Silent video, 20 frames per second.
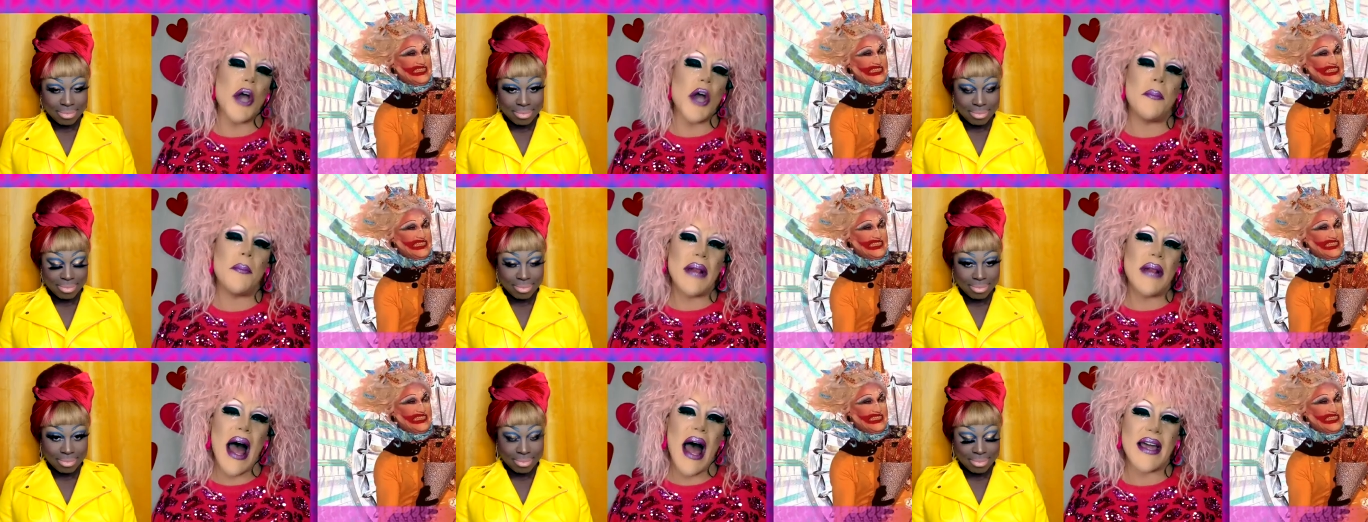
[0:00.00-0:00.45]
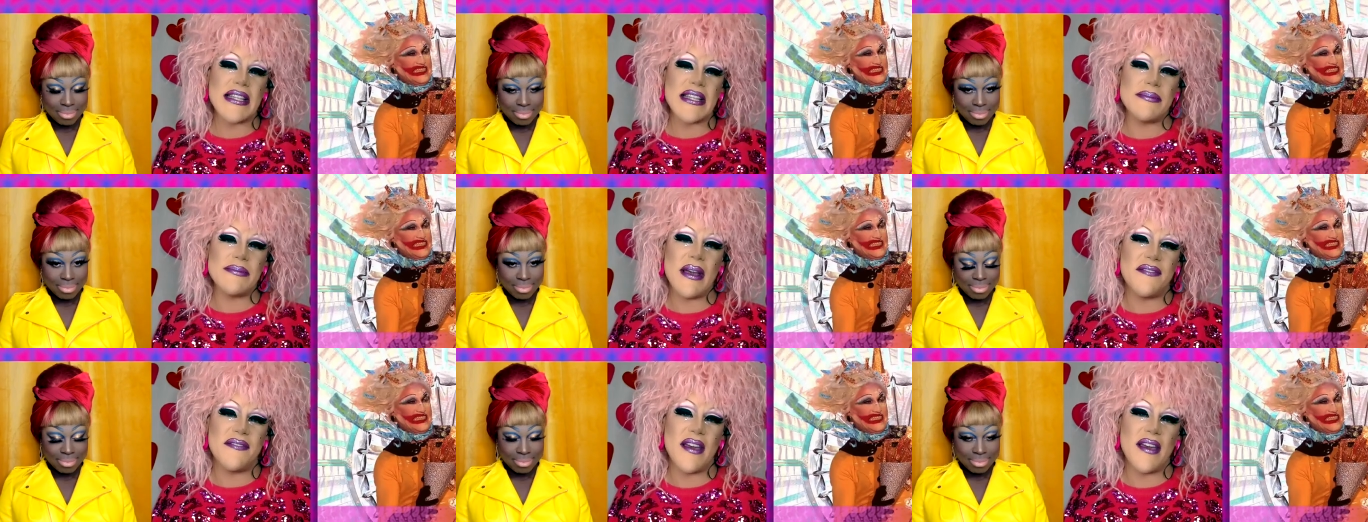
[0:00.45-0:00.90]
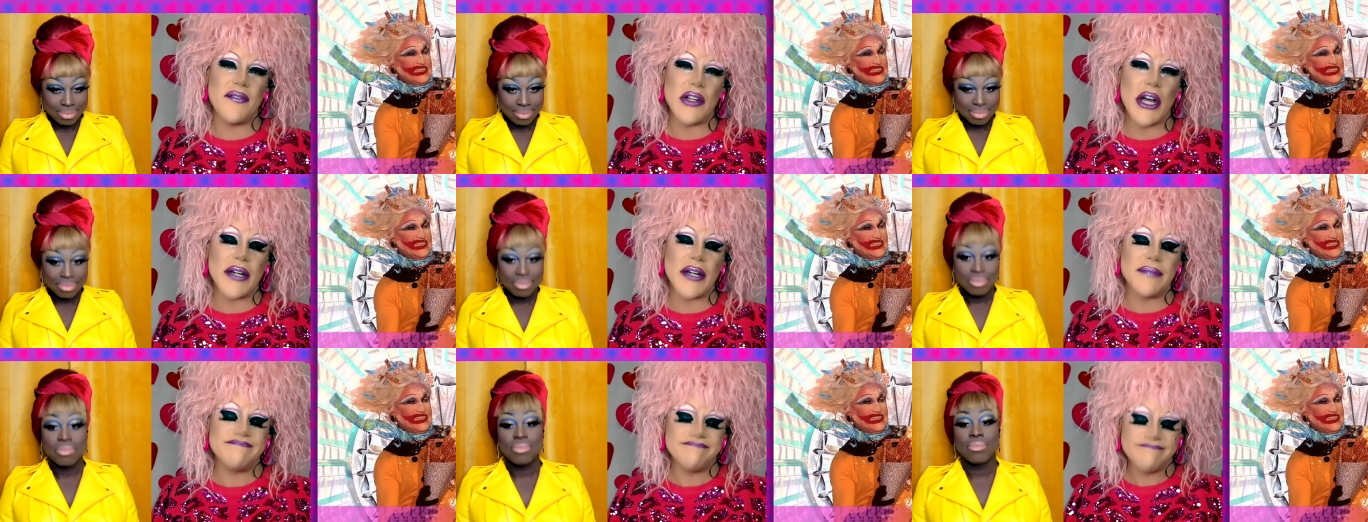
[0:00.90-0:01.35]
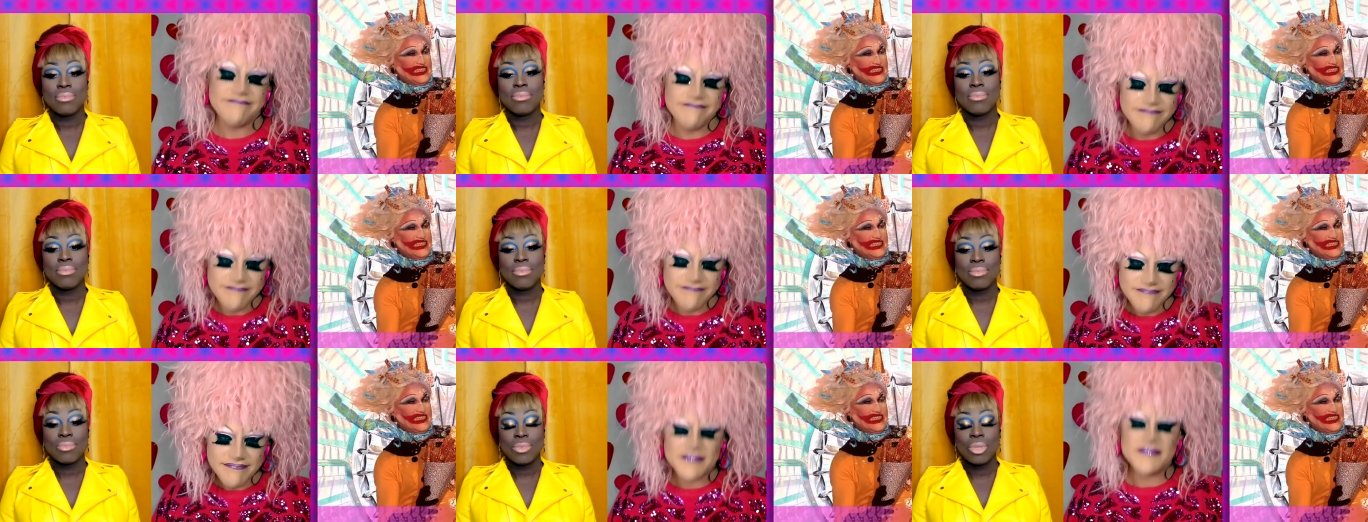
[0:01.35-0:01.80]
Speaker 1: Black as my favorite look.
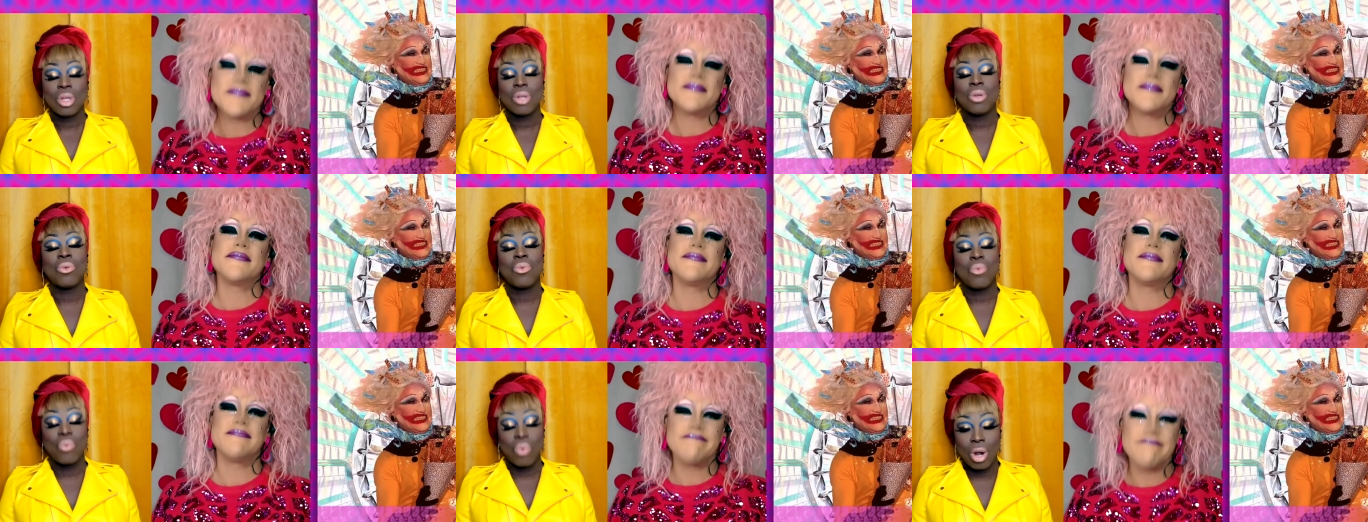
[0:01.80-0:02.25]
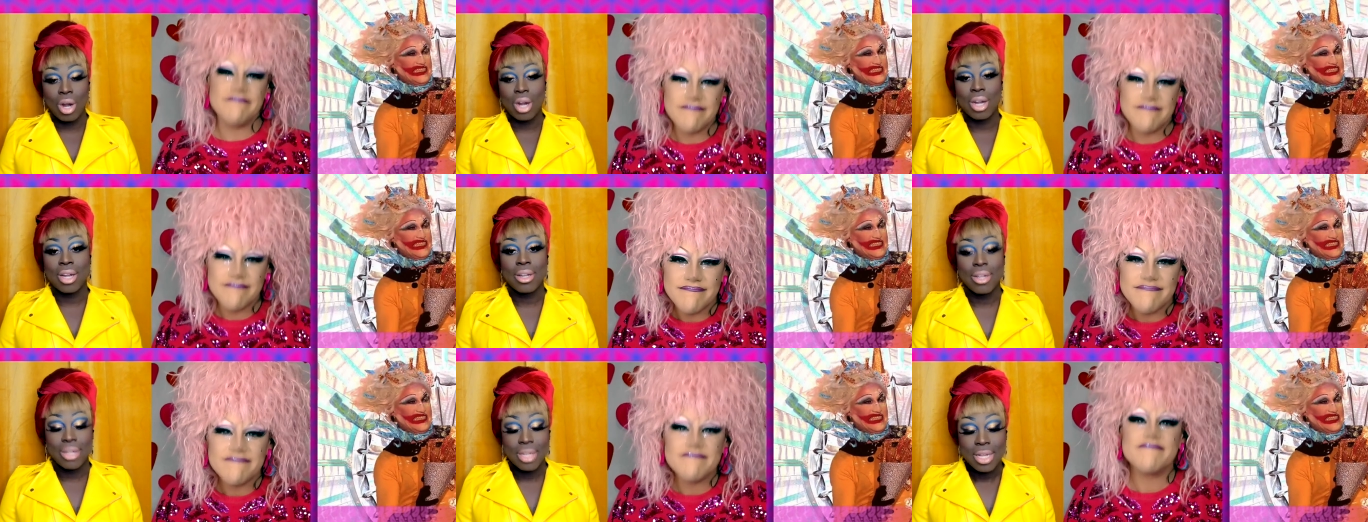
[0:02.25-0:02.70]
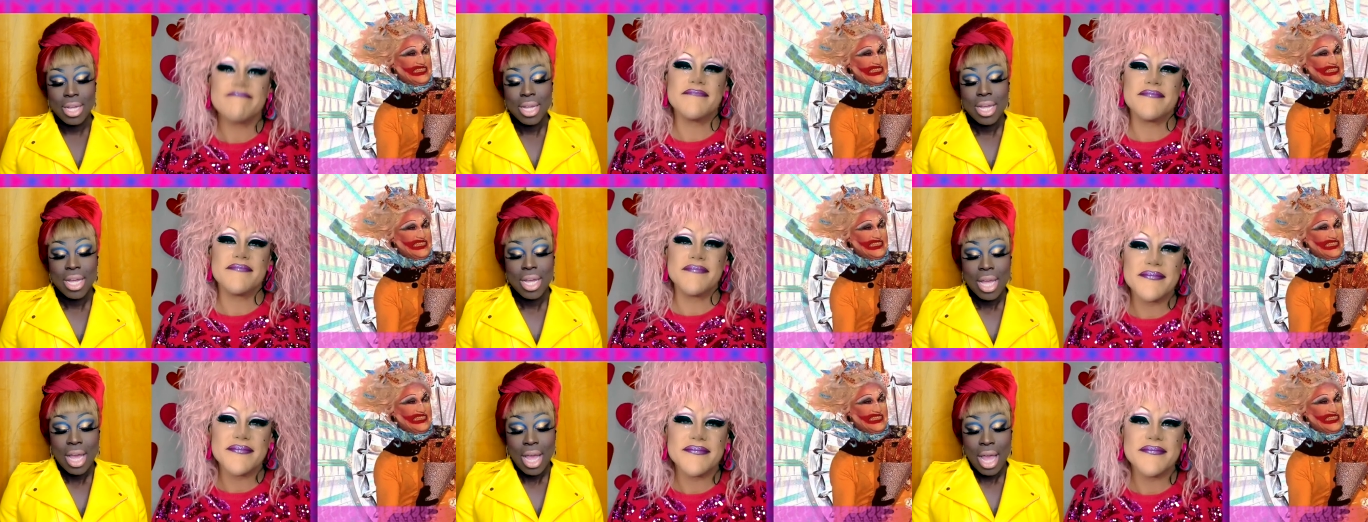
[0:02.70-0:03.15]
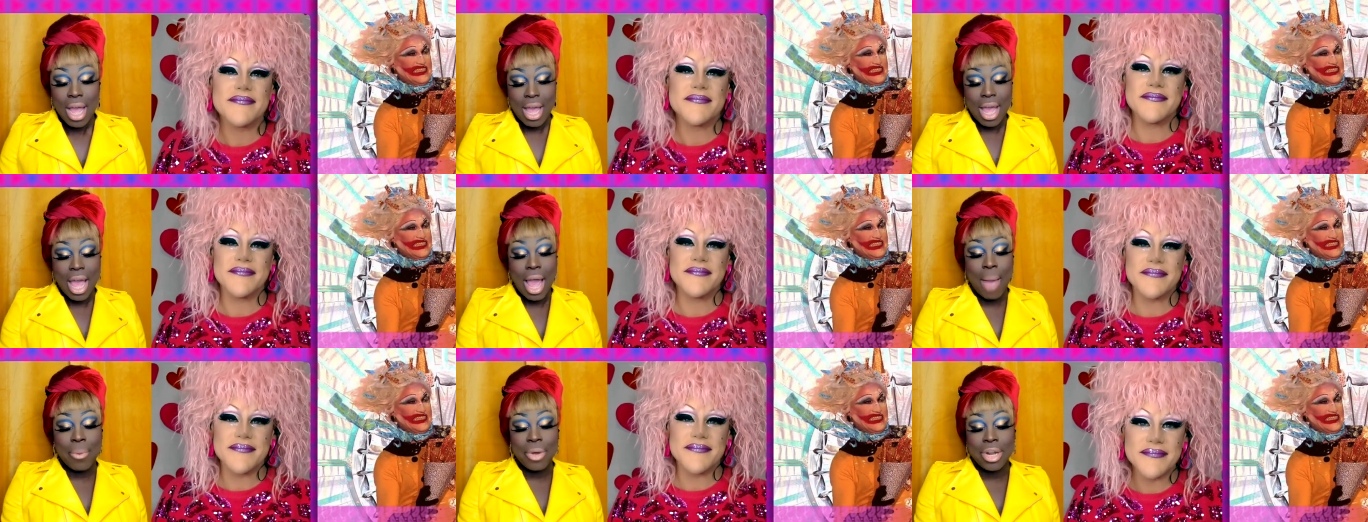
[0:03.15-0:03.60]
Speaker 2: Work.
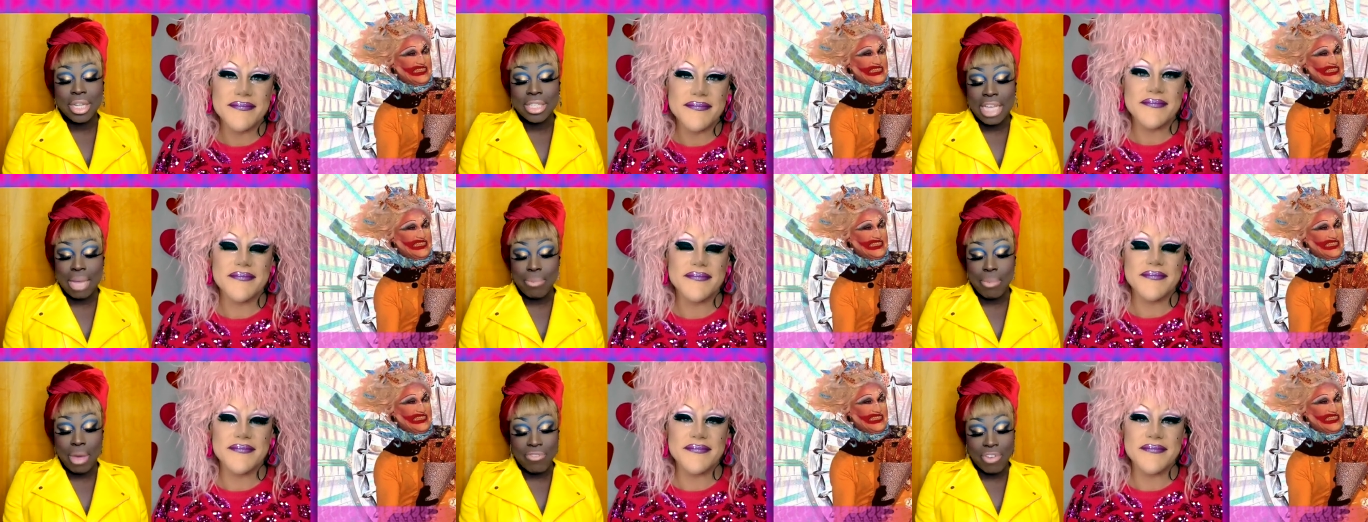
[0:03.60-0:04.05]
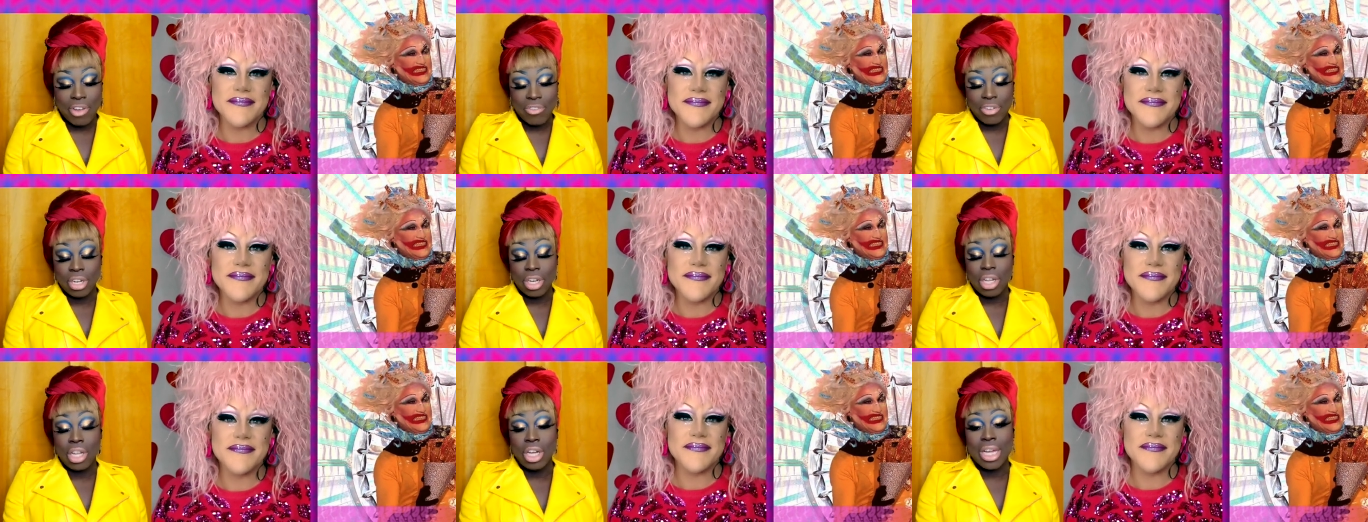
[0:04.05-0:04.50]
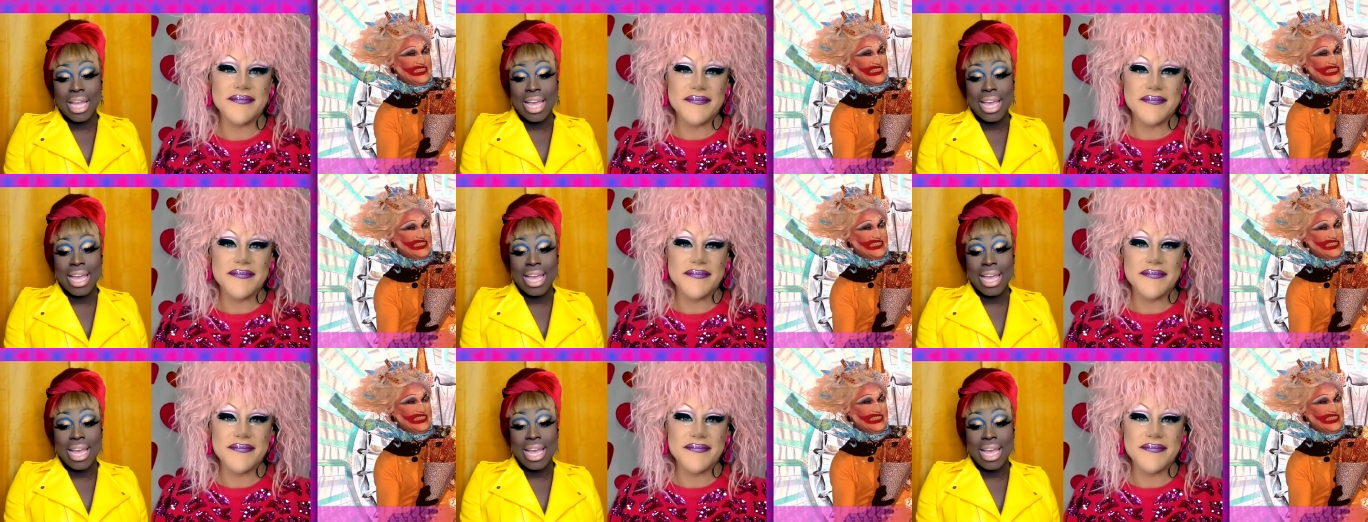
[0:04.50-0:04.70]
I'm gonna say my favorite look